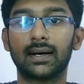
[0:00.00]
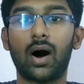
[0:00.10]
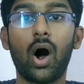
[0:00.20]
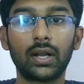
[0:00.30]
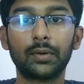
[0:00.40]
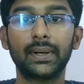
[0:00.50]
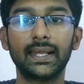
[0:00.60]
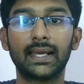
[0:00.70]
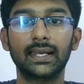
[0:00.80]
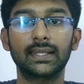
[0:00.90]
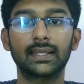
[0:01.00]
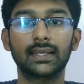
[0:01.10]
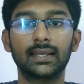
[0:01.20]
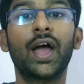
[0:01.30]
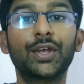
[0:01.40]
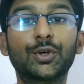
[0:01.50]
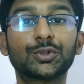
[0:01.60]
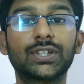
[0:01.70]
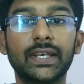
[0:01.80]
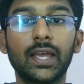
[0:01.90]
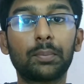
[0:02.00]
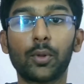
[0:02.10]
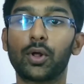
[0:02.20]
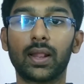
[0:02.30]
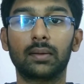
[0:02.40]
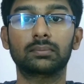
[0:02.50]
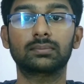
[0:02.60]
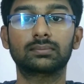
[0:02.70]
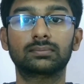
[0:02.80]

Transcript: automatically using a program.